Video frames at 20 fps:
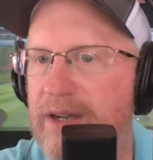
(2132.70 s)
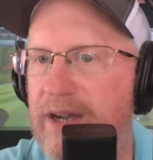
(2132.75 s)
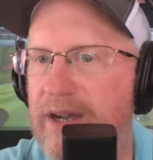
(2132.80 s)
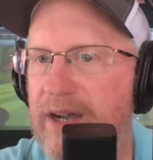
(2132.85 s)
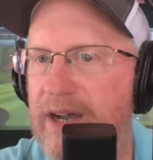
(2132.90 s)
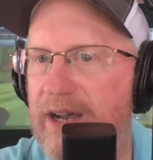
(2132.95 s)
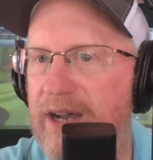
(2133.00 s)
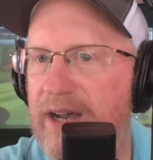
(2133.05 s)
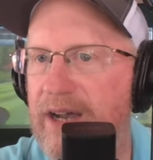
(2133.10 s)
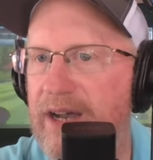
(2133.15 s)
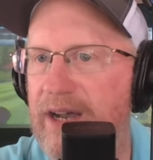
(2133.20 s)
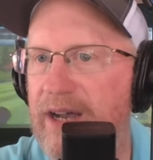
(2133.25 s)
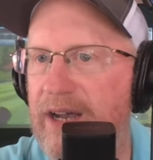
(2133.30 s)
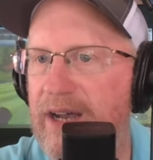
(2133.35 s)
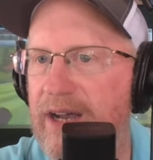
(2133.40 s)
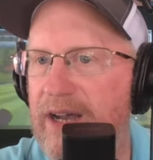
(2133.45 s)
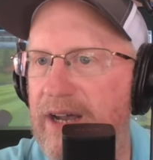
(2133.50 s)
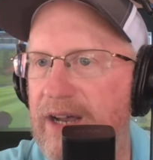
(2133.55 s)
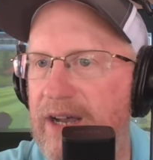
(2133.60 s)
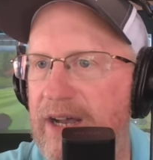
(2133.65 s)

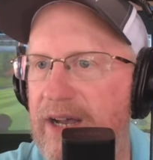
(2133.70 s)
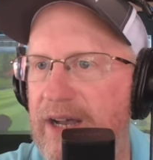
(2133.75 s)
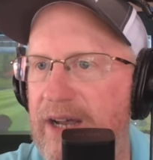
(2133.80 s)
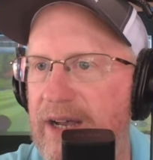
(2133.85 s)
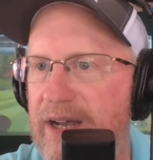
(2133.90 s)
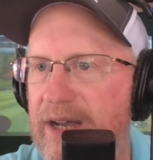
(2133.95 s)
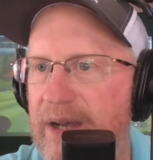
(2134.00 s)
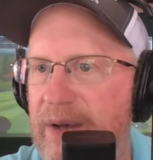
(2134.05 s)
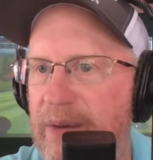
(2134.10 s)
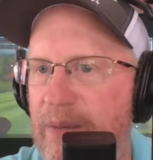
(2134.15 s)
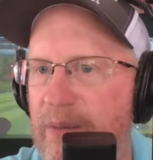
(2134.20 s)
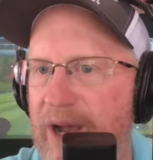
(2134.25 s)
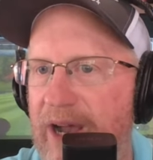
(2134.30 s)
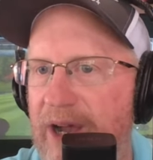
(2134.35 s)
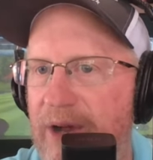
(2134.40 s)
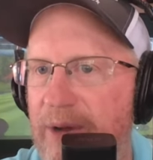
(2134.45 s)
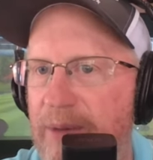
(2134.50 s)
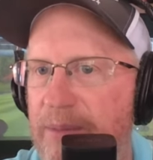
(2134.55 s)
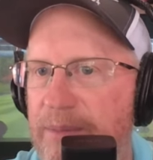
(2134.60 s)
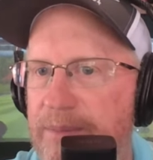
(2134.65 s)
half.
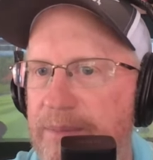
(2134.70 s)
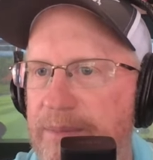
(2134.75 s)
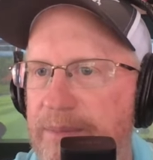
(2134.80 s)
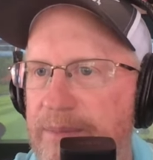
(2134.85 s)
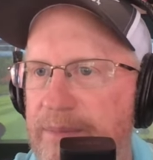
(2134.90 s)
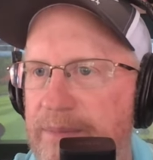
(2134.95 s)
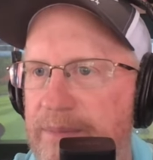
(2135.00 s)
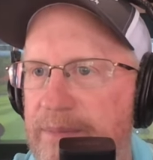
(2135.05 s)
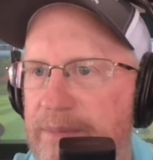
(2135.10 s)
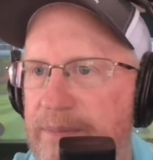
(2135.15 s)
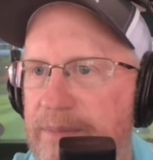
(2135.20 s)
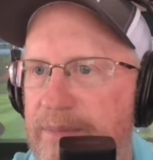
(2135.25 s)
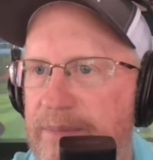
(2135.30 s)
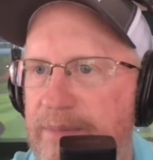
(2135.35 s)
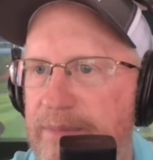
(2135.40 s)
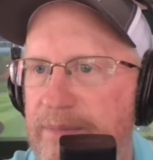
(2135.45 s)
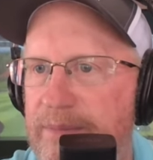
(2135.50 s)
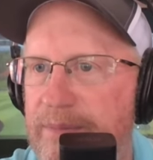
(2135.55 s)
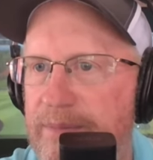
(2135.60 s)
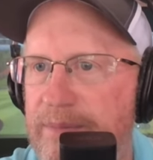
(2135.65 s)
Wow.
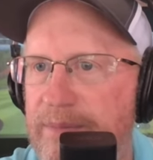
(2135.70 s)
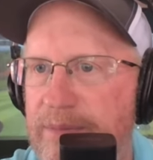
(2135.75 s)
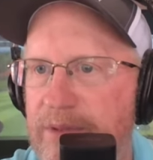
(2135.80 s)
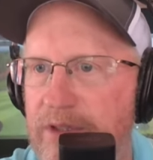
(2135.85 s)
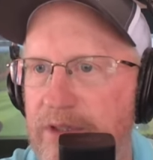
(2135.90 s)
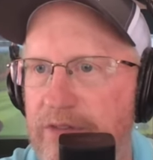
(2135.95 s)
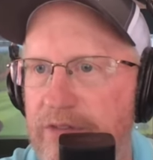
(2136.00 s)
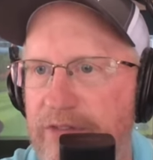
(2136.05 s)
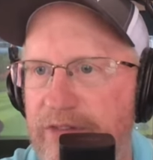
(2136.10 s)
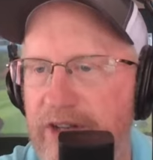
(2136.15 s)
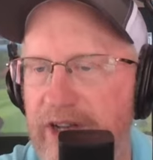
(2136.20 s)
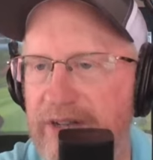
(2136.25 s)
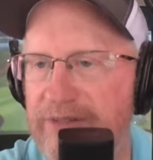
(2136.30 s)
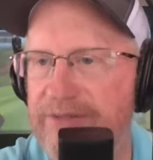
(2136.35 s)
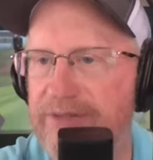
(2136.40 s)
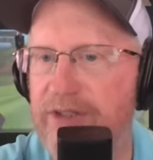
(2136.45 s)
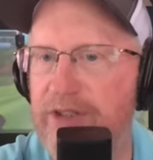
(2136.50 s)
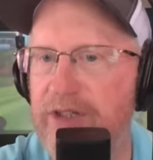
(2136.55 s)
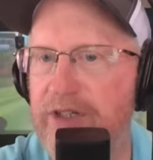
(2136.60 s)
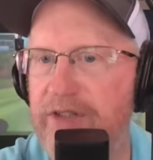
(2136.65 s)
Good
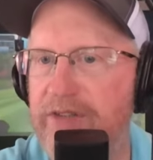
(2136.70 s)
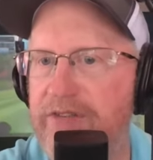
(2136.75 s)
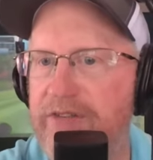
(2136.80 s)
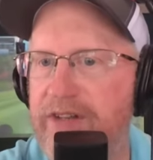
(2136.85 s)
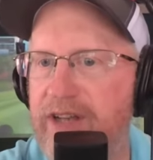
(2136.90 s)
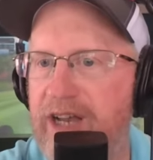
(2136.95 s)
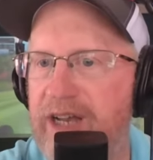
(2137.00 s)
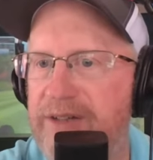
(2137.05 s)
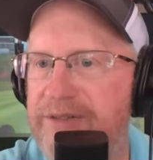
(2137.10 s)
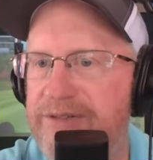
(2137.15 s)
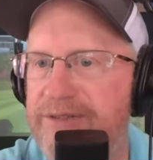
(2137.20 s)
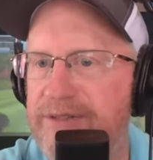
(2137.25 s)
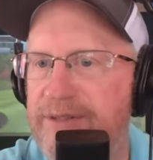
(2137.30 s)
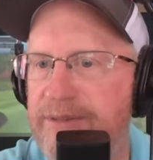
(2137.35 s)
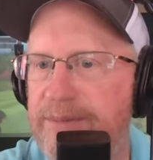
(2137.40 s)
stuff. Good stuff.